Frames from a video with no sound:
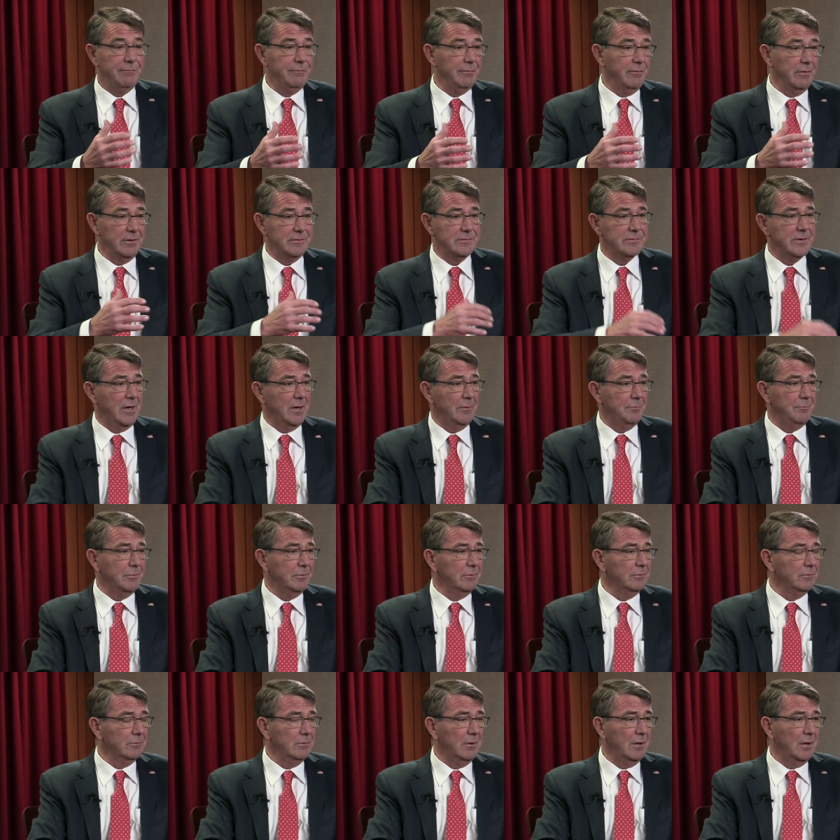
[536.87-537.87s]
For
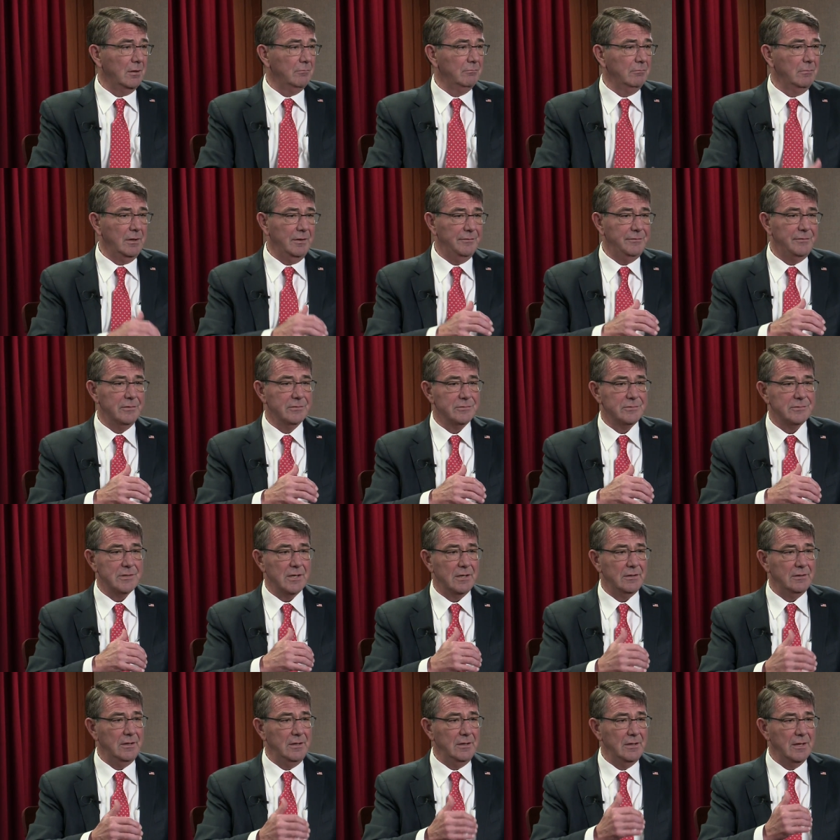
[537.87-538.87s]
example, um, if you're
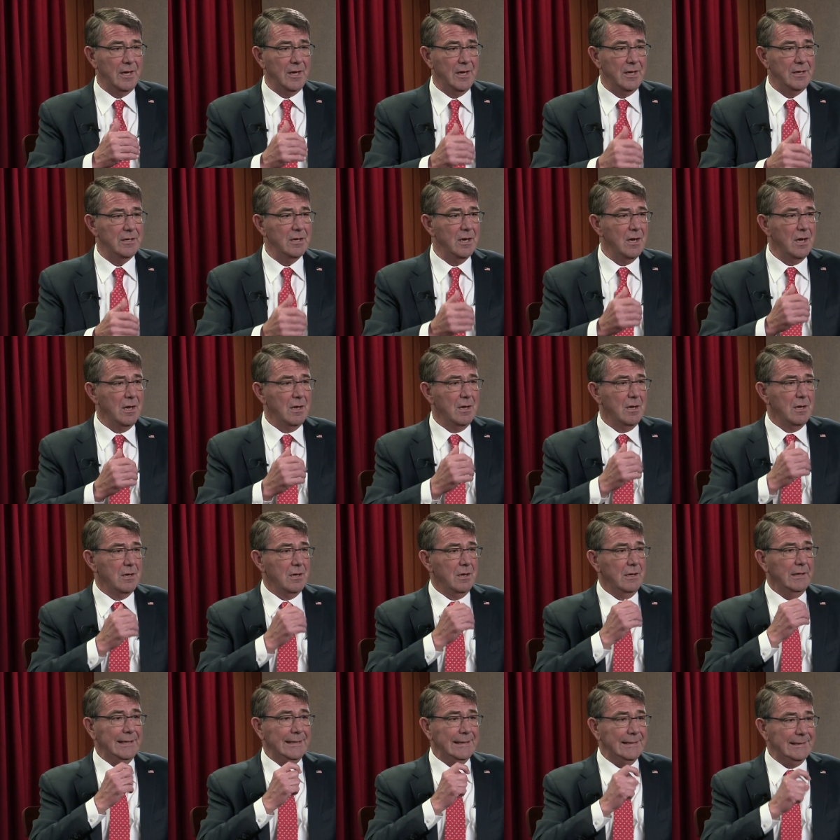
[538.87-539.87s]
sending a
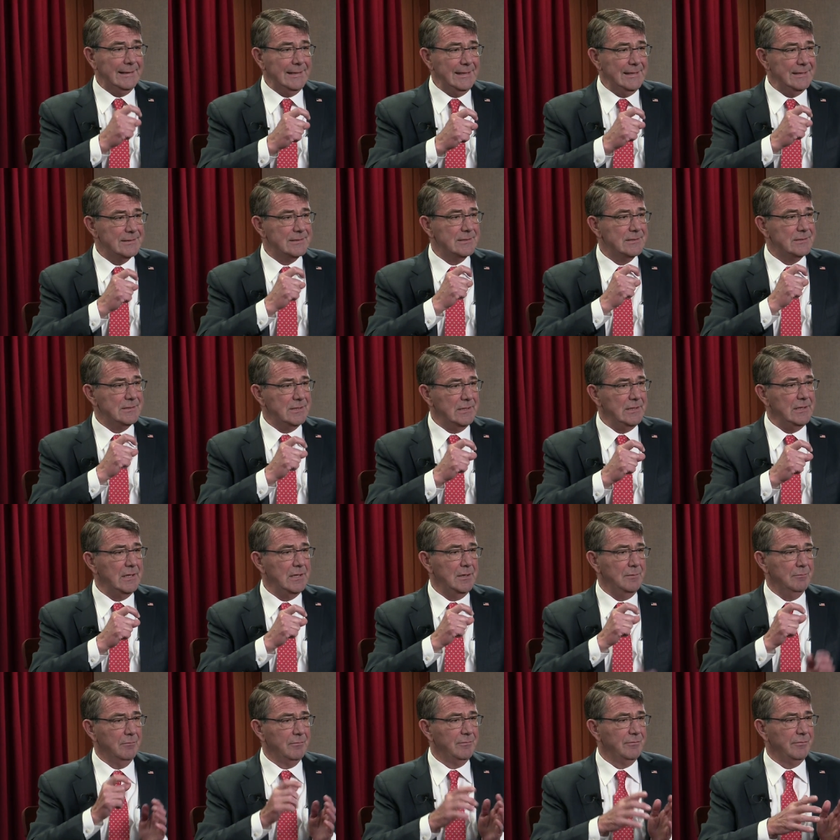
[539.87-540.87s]
elite
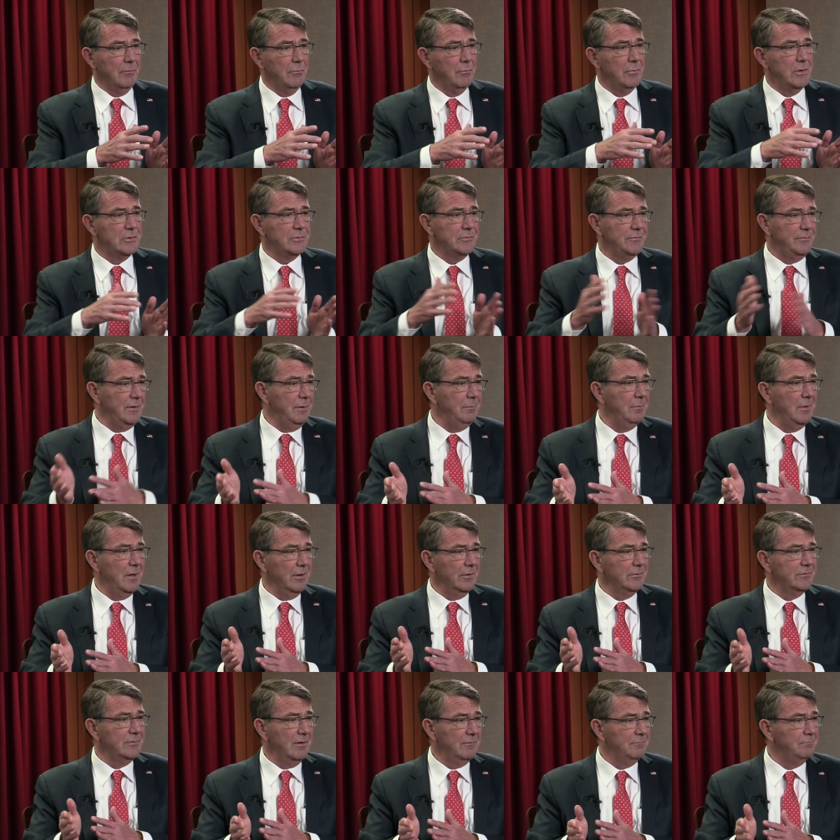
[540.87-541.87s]
team from which
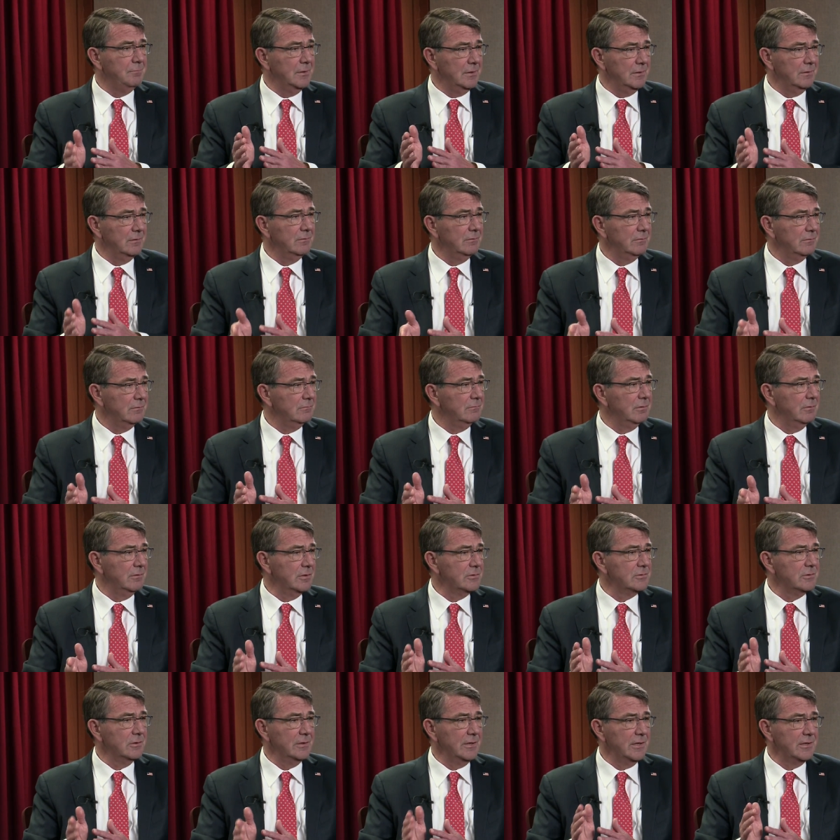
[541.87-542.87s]
females have been
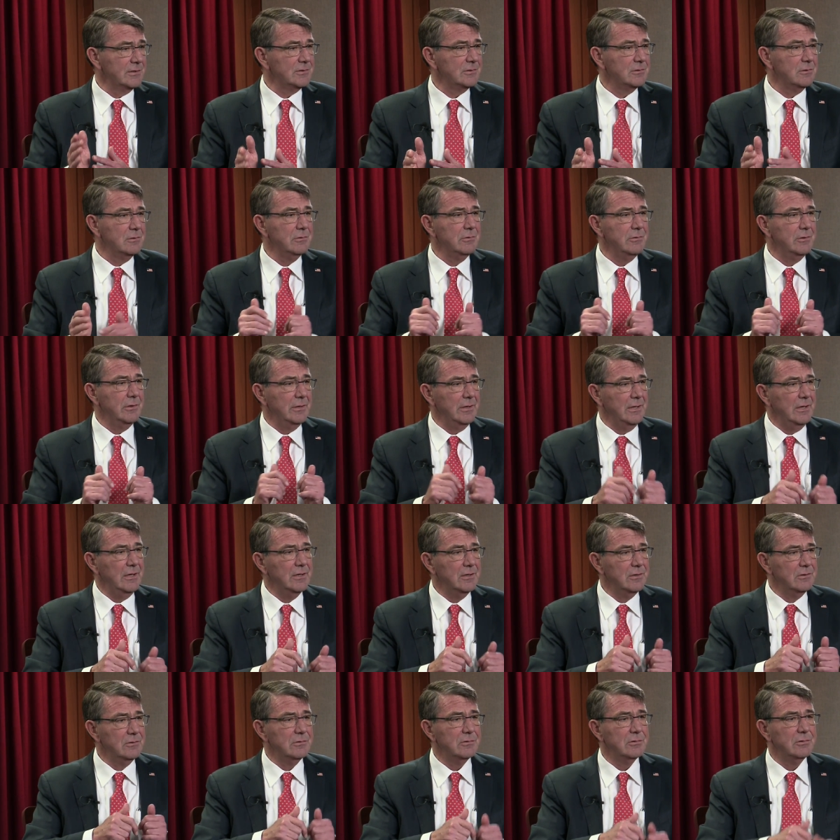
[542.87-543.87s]
traditionally excluded
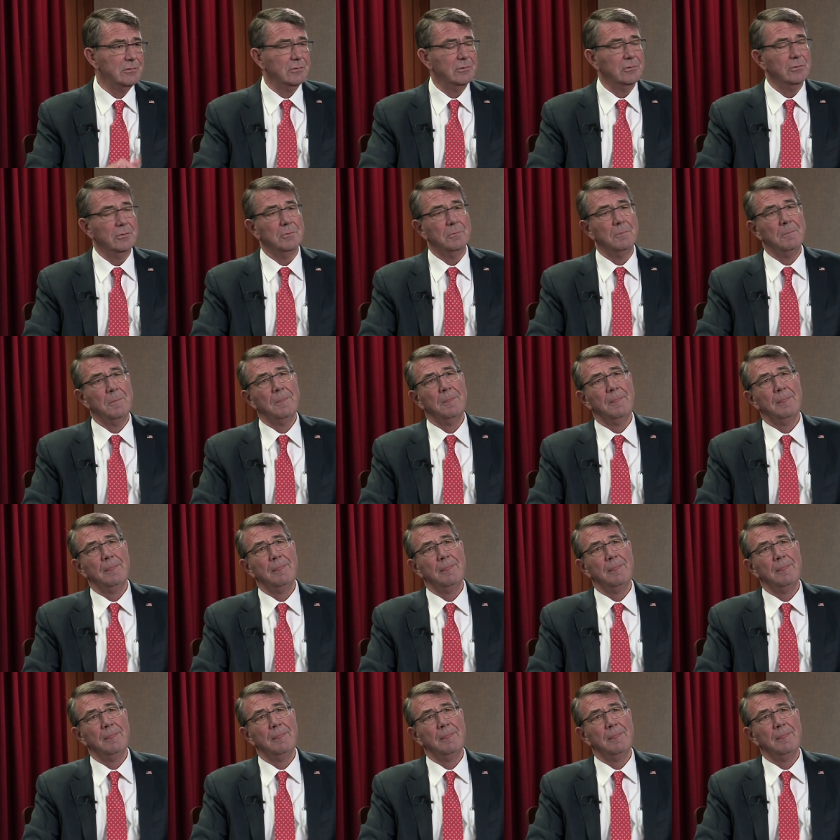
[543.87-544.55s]
into